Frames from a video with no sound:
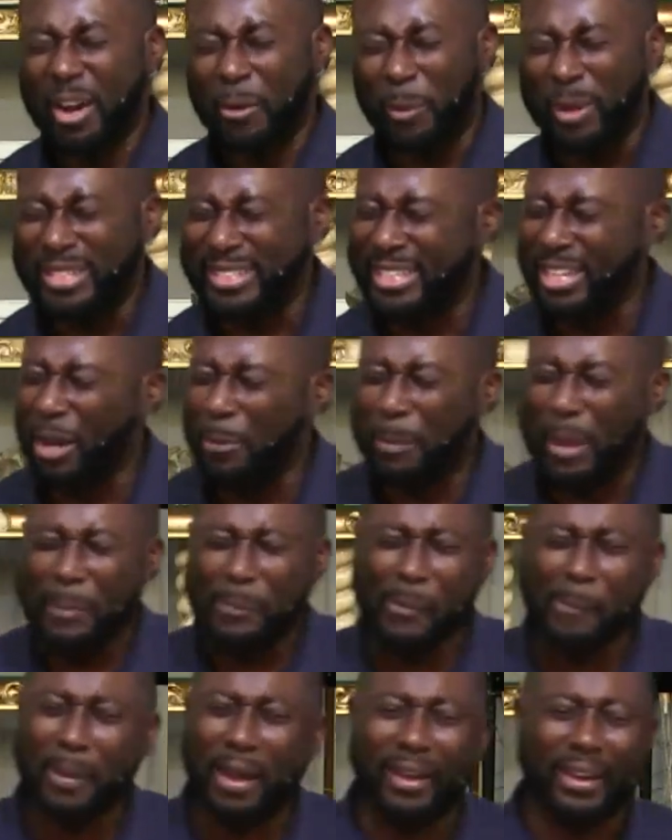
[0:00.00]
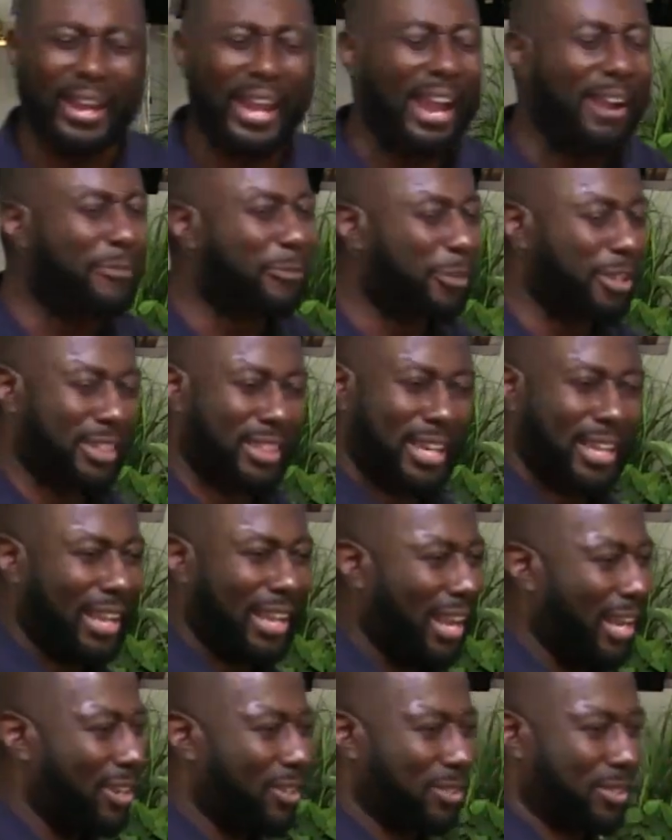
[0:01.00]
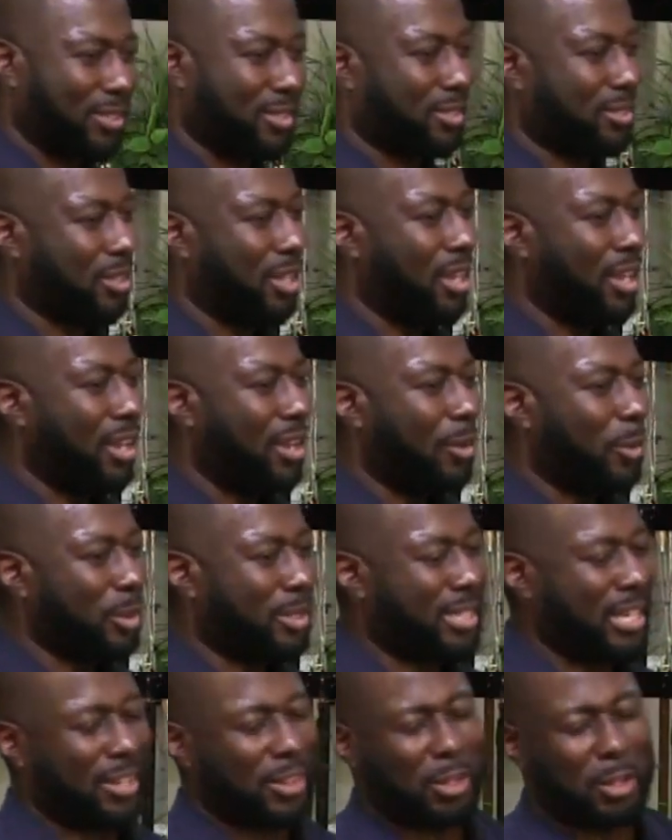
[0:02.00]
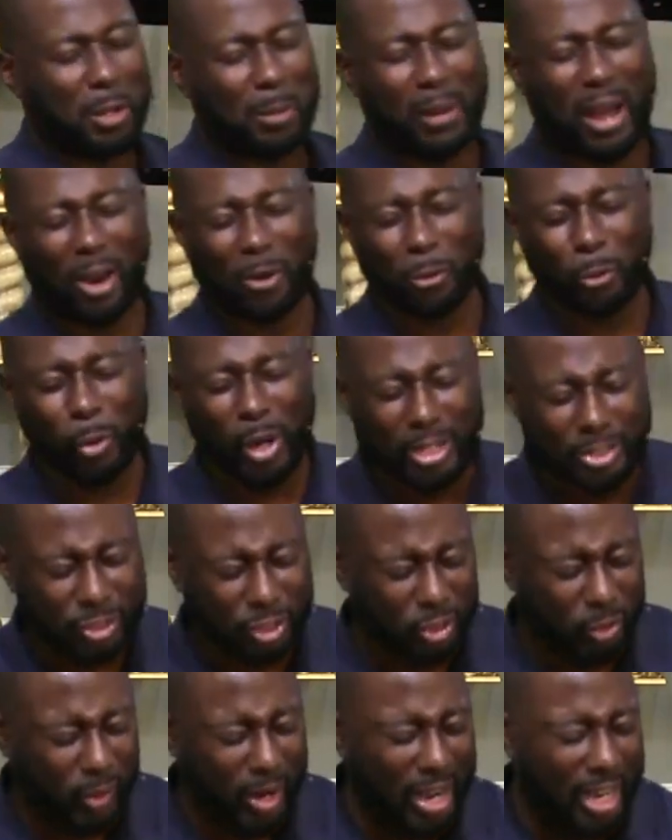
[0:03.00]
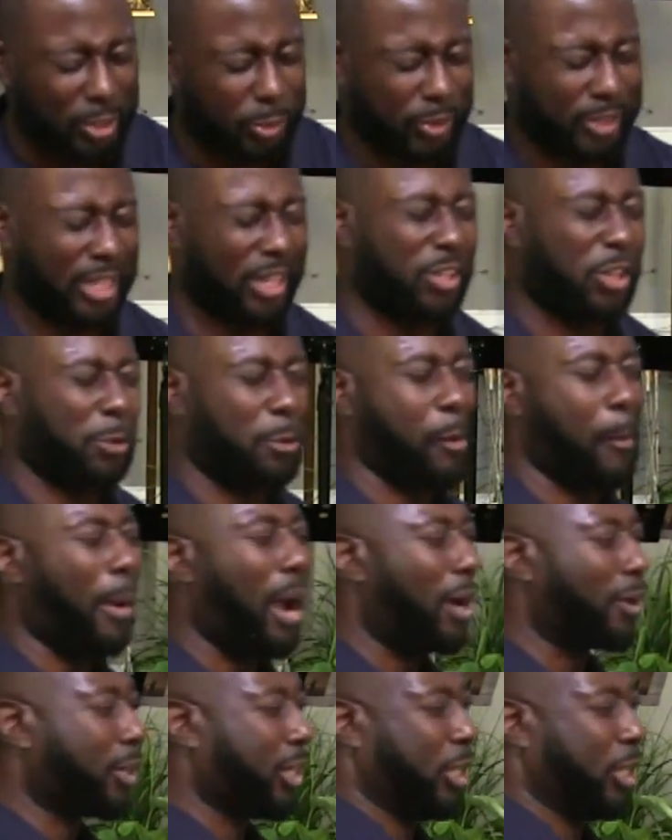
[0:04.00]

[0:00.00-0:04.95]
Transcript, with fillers: We tell people about everything else. We tell them about restaurants, we tell them about